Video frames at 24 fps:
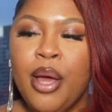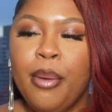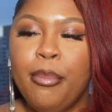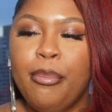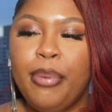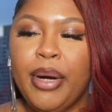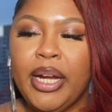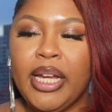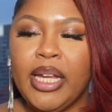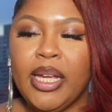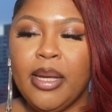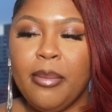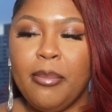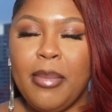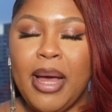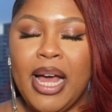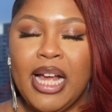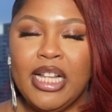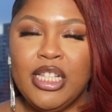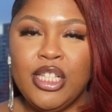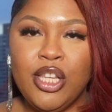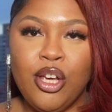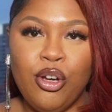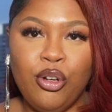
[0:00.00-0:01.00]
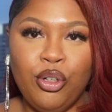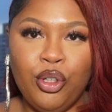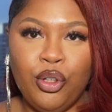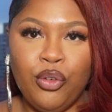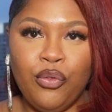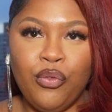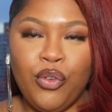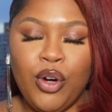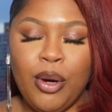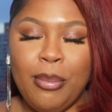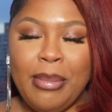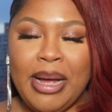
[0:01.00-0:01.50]
Bringing my total
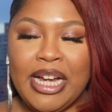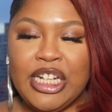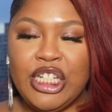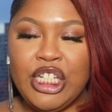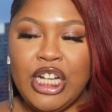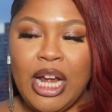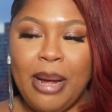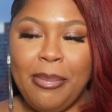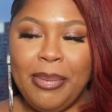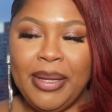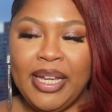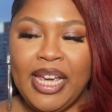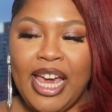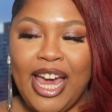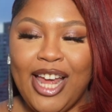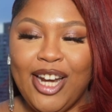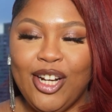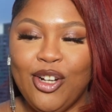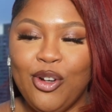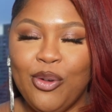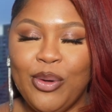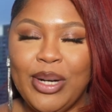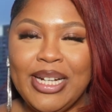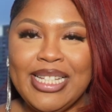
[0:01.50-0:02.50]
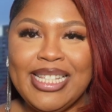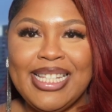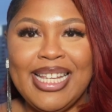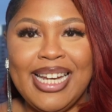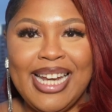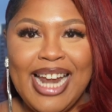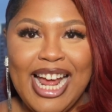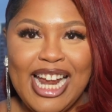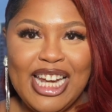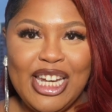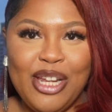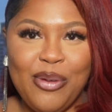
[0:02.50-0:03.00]
for my shopping category to
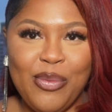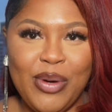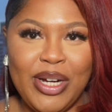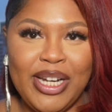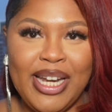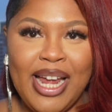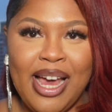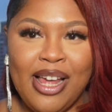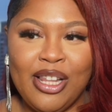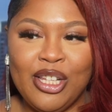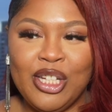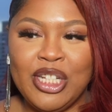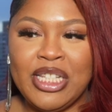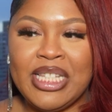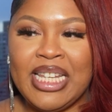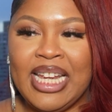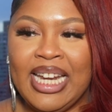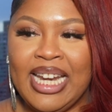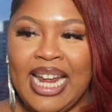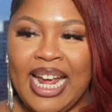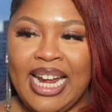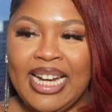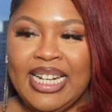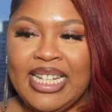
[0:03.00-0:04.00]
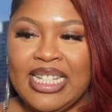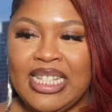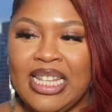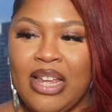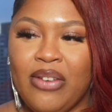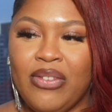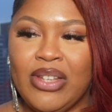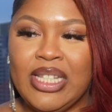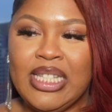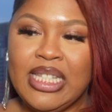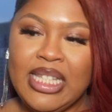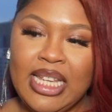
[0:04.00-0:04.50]

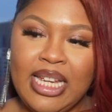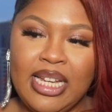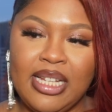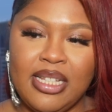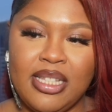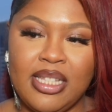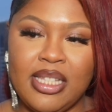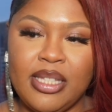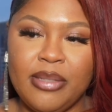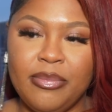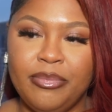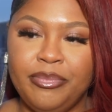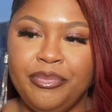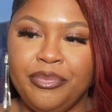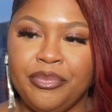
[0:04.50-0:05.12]
$91.87.